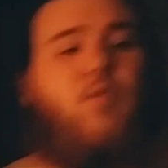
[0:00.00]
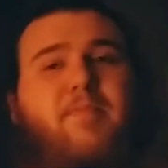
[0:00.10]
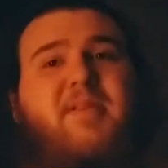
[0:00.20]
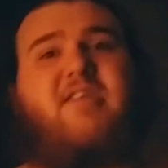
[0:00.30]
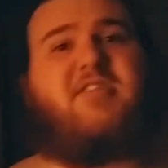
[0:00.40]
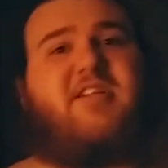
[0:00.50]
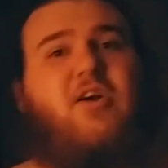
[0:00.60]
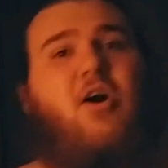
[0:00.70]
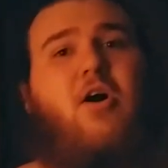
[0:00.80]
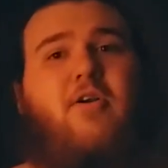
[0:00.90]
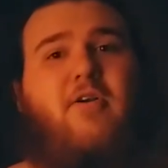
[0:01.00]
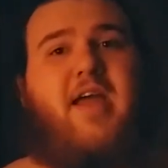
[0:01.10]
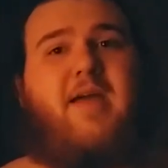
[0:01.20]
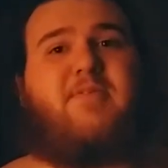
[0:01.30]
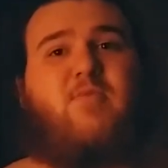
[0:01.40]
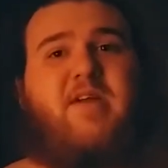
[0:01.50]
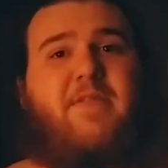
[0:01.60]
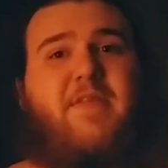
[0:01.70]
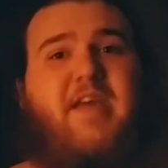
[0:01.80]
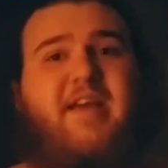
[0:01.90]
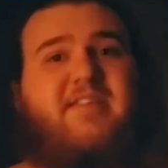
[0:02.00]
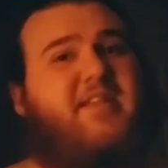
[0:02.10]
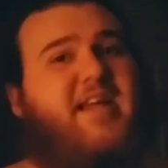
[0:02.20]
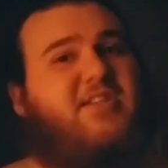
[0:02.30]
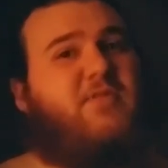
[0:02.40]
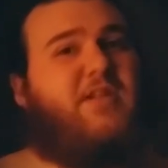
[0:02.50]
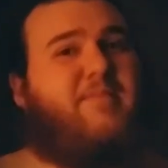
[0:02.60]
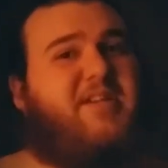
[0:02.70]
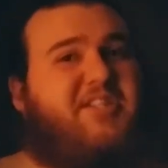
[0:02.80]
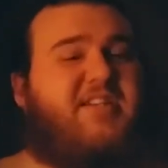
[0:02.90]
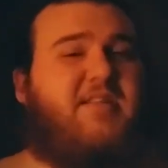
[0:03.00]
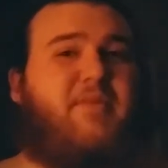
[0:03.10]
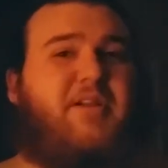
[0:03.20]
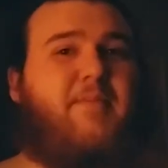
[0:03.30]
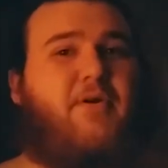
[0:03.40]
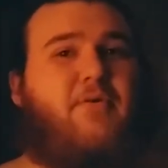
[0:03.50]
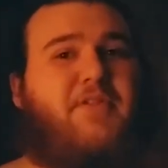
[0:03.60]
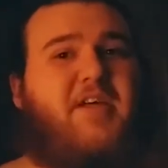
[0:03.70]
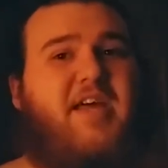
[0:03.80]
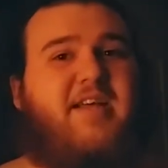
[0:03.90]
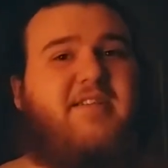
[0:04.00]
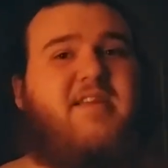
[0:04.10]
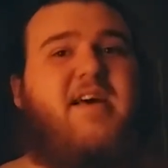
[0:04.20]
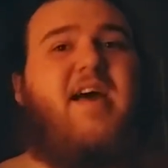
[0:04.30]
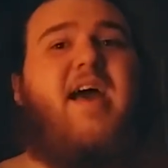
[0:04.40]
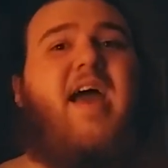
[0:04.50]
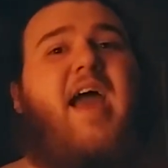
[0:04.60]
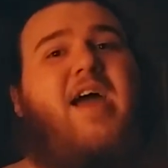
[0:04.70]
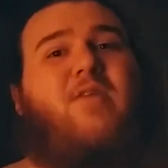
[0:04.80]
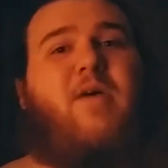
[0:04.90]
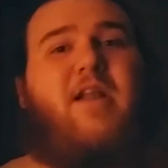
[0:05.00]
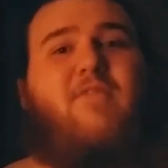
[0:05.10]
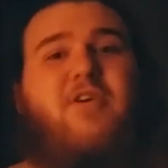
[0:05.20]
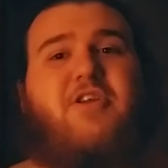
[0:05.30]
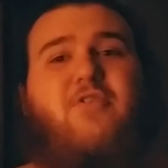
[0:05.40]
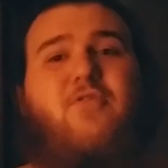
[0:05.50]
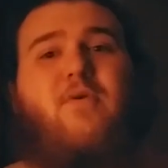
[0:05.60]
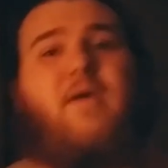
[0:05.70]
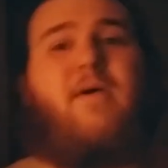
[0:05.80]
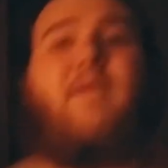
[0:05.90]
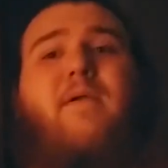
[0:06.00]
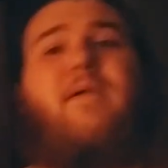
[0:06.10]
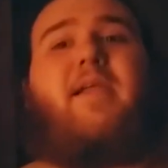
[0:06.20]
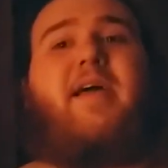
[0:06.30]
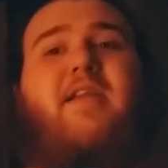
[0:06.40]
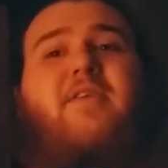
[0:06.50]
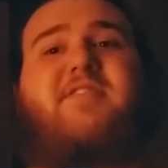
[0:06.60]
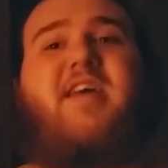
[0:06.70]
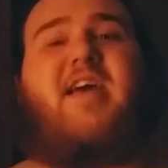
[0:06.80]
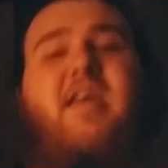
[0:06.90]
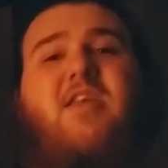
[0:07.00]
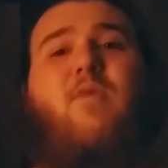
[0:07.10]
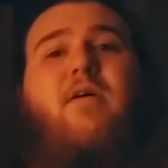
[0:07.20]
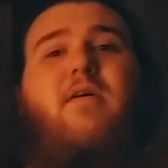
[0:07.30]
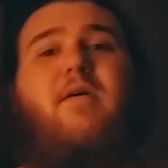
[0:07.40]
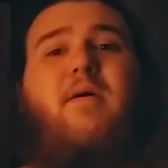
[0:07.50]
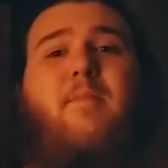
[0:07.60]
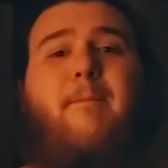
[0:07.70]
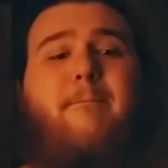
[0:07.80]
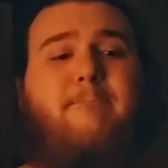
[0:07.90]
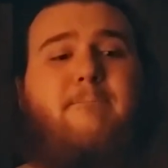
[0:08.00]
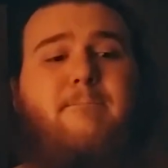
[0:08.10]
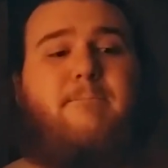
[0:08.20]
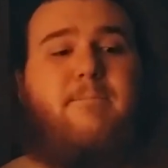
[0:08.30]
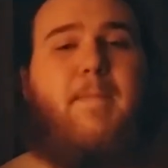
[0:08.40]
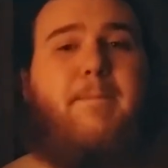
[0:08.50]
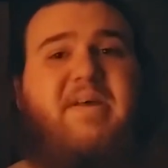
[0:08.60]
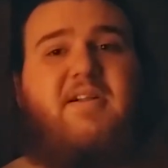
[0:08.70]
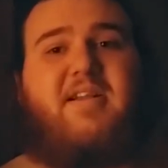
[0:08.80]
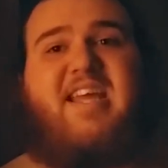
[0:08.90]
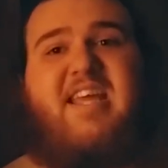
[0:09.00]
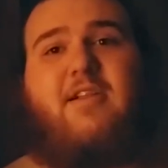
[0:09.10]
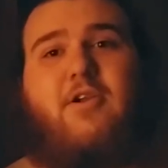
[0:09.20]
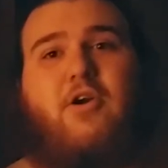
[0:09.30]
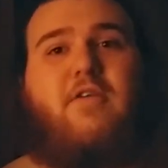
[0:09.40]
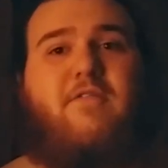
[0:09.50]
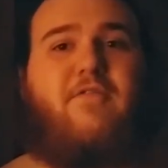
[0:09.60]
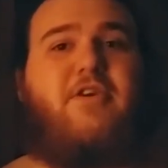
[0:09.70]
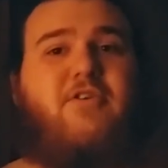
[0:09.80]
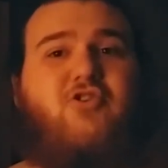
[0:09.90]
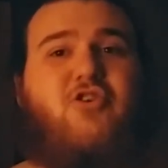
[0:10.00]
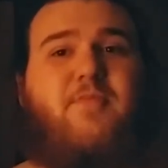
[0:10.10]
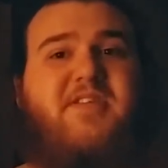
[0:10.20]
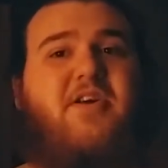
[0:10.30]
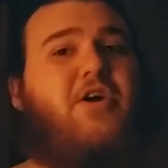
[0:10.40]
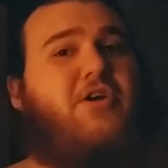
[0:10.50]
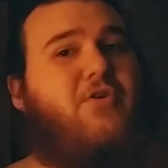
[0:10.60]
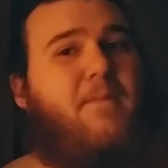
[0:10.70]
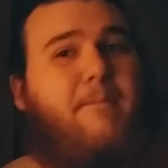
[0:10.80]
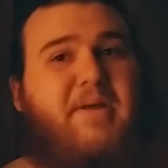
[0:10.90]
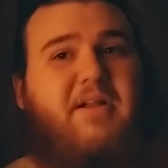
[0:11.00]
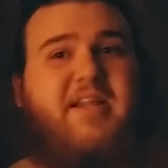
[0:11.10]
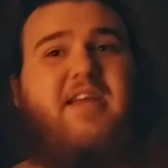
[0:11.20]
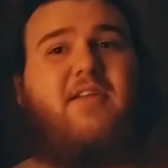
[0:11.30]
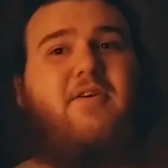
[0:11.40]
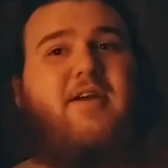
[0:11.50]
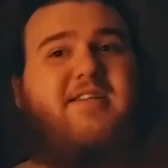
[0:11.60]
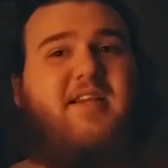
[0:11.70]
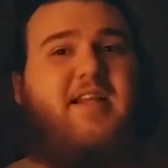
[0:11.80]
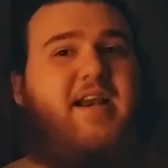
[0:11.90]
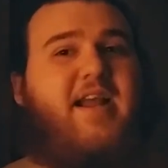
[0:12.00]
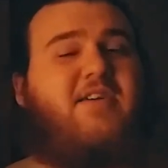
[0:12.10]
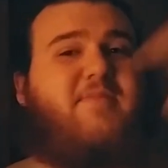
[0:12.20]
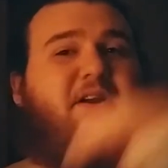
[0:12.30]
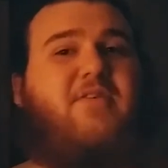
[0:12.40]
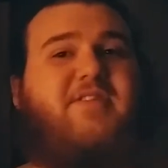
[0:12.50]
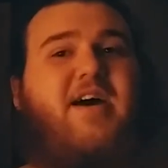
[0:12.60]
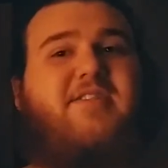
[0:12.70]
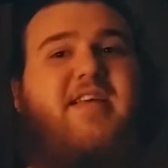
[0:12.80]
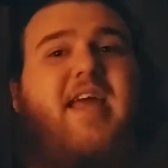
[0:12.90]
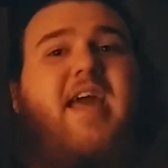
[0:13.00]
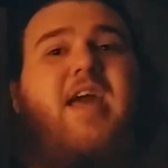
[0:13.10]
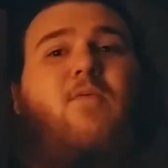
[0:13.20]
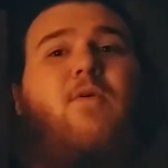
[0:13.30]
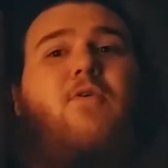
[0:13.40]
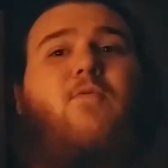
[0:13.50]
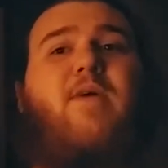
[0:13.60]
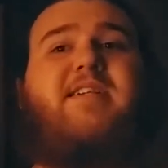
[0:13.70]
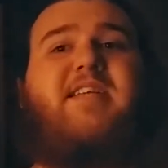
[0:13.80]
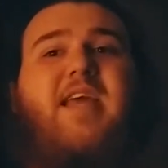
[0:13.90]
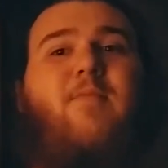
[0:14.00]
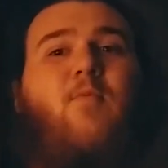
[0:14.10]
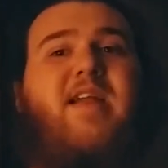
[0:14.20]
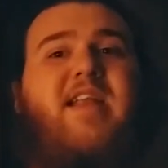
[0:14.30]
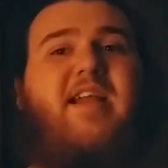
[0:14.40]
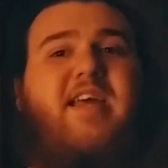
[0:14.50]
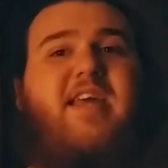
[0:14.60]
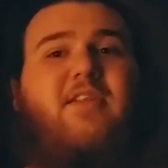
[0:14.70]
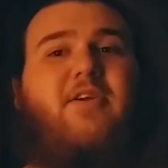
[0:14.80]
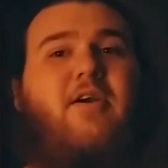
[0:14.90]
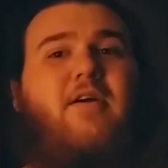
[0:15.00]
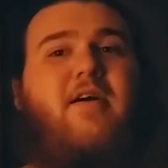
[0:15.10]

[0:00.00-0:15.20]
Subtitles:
where players can congregate between things and like do little missions and build out their own things. And whenever you, like, say you want to build a healer for your troops, you build a healer and suddenly an announcement goes out saying, hey, whoa, red team, we need a healer.